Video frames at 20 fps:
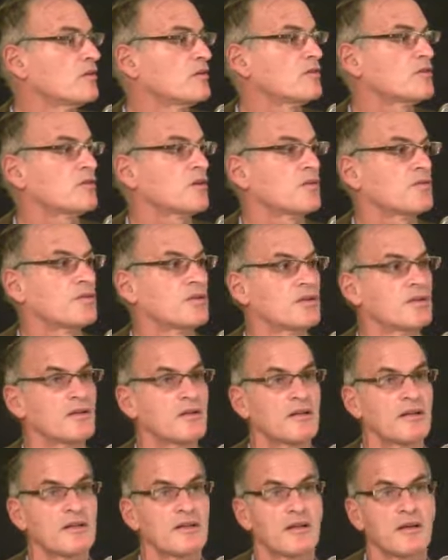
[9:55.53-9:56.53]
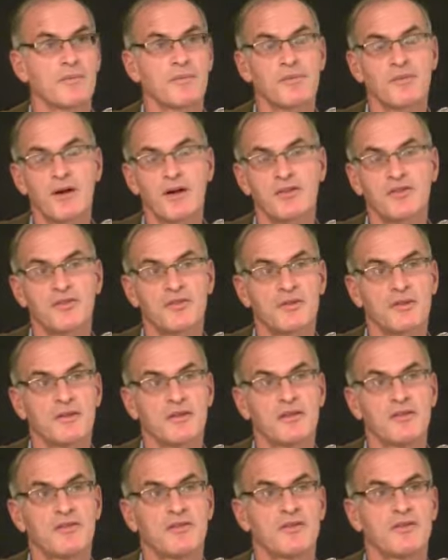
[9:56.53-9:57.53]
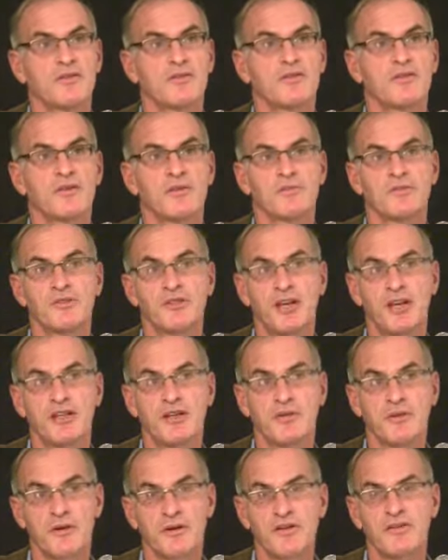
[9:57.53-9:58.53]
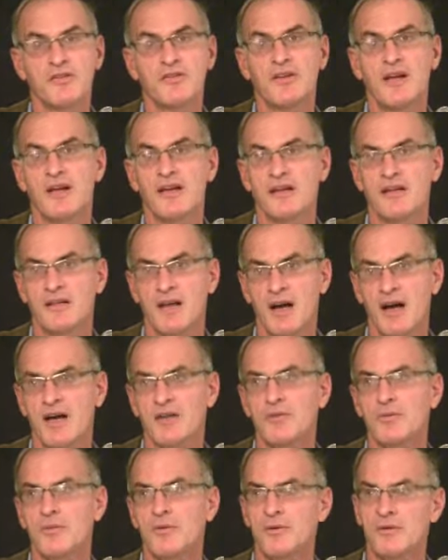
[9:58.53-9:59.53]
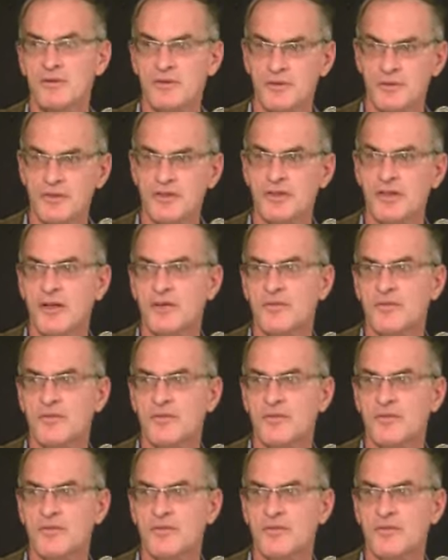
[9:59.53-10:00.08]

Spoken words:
So if you look at their press releases from January 2nd onwards, which